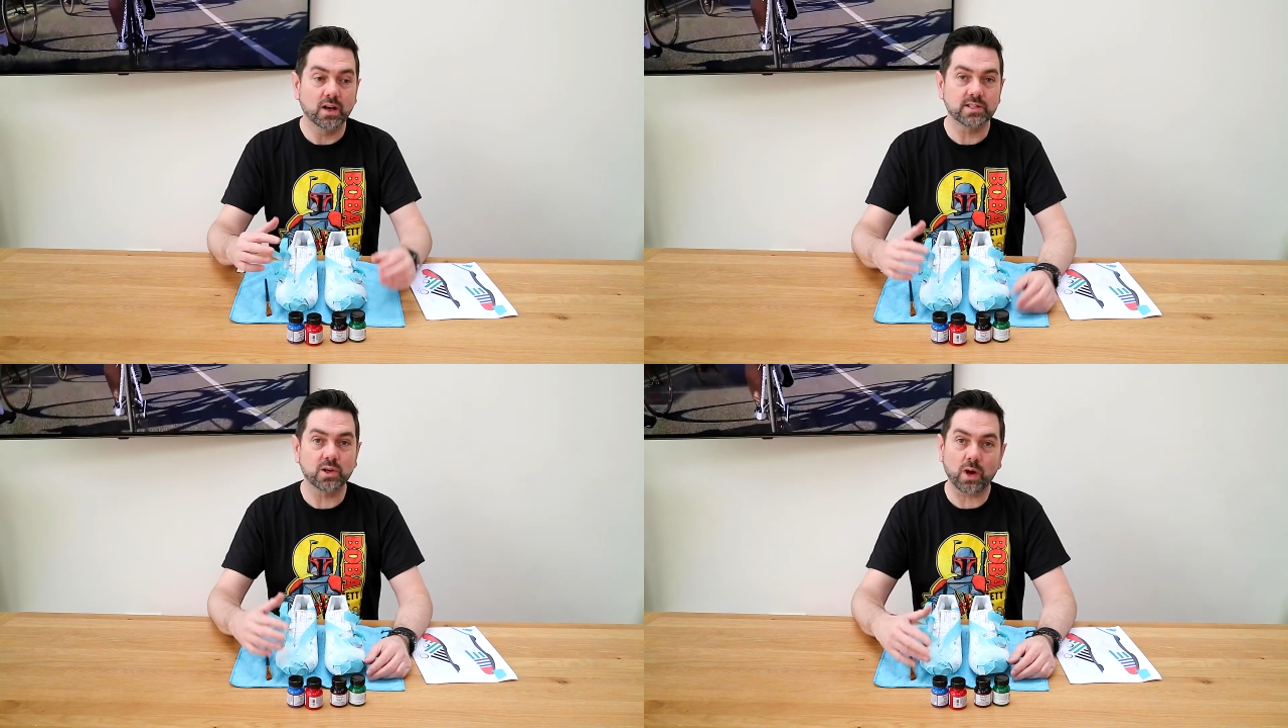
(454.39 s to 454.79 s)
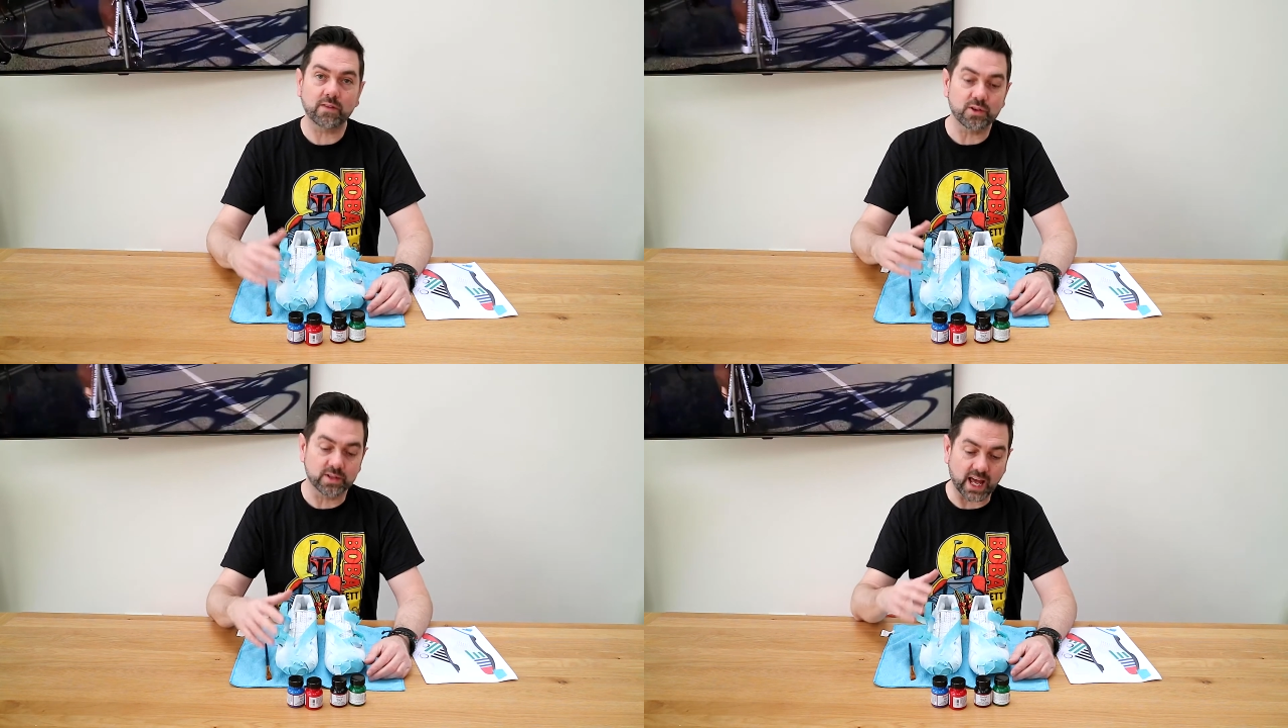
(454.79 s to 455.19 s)
So what
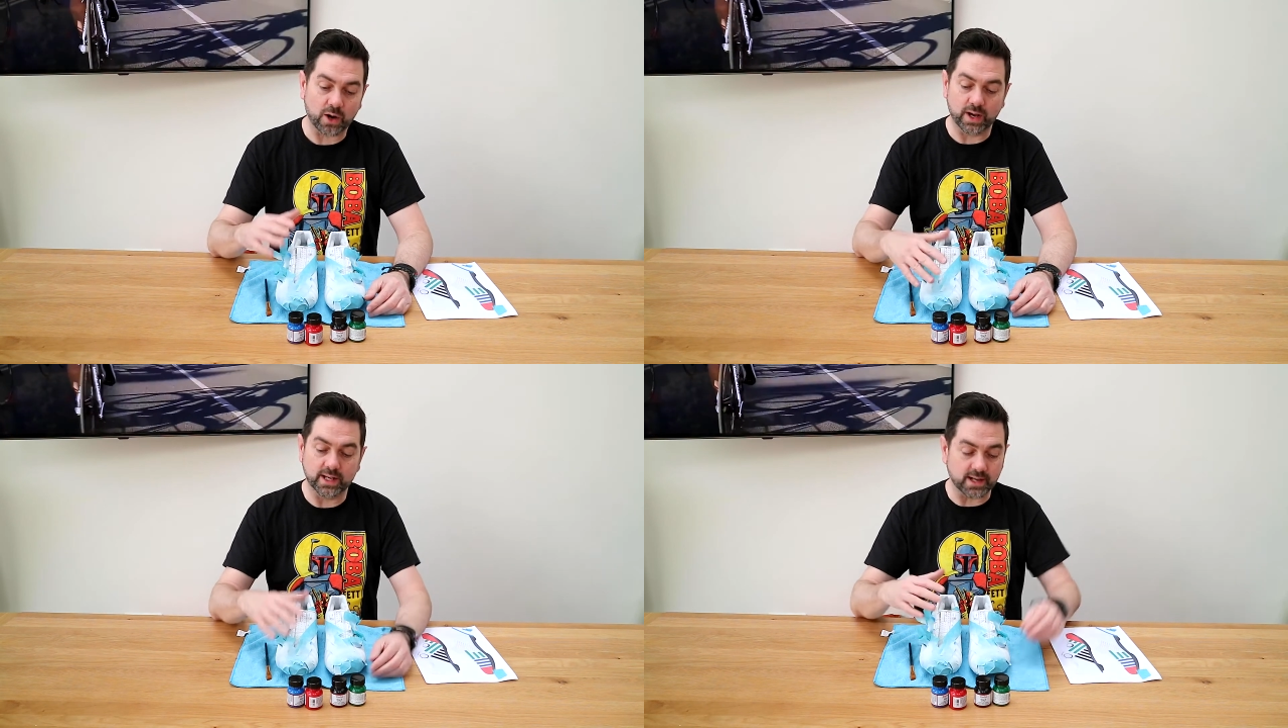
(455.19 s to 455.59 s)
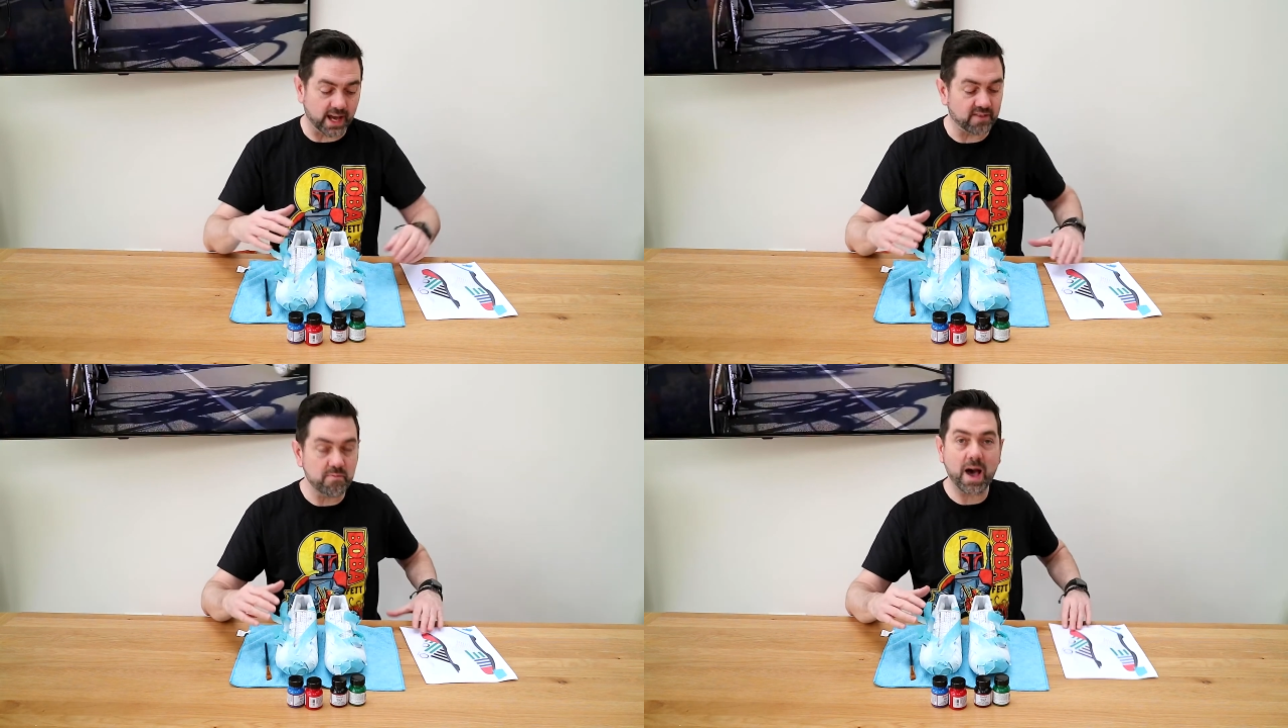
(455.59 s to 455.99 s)
I've done now is I
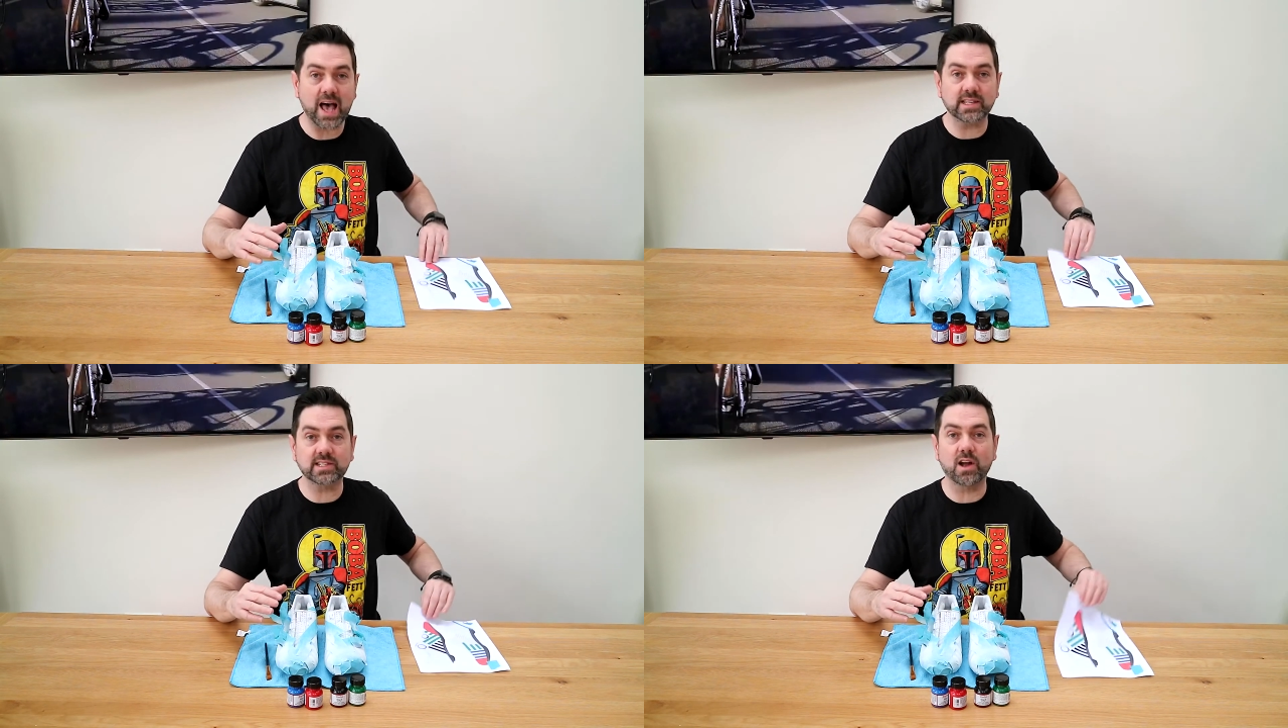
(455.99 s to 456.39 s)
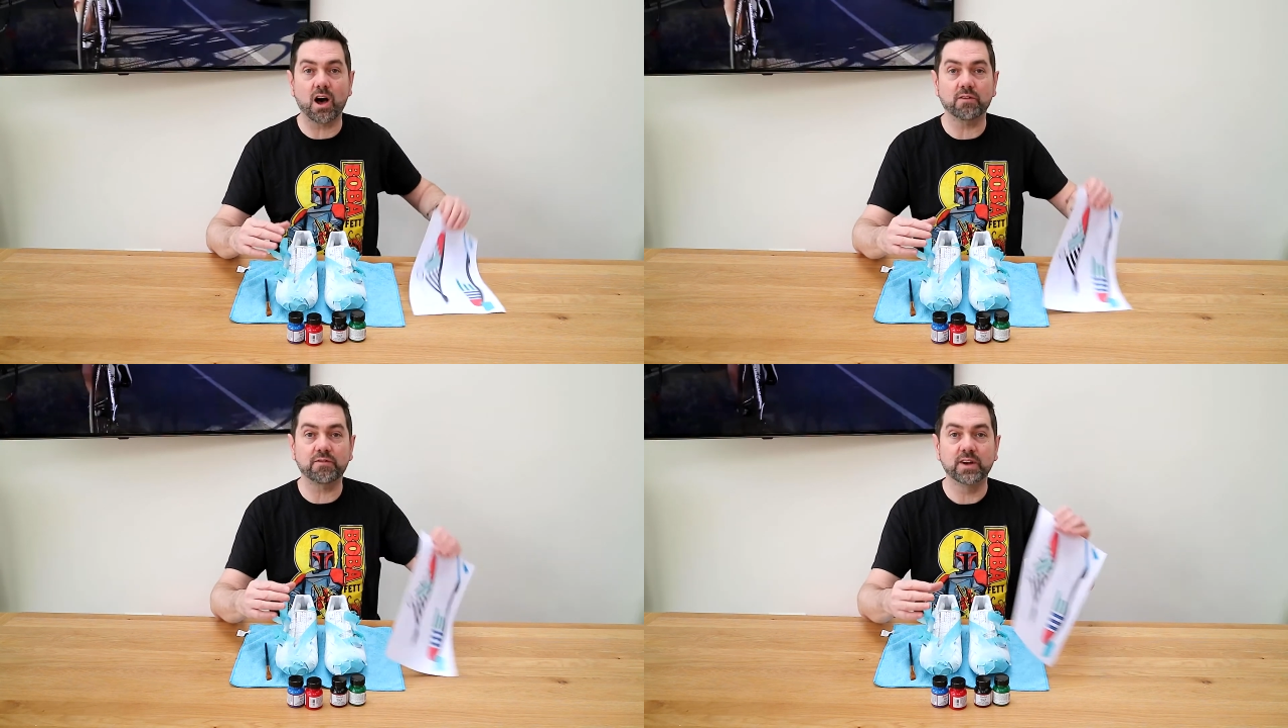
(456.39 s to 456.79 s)
have masked
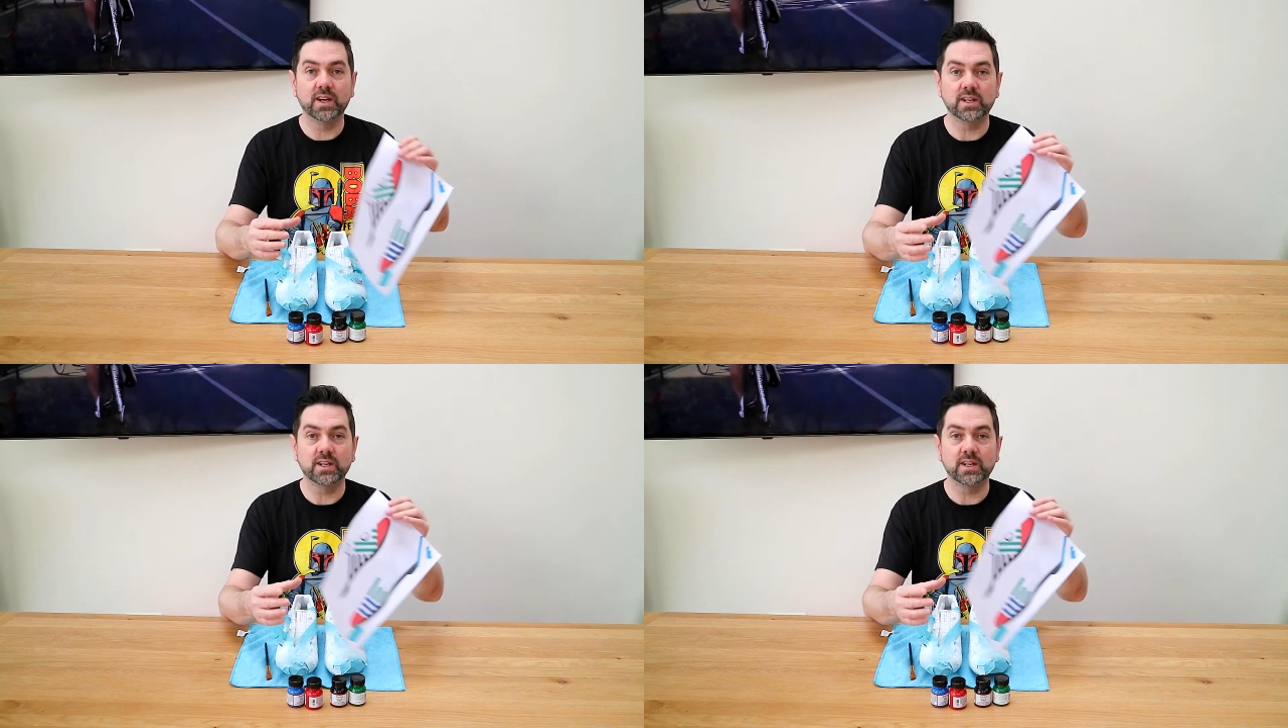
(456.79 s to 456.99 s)
off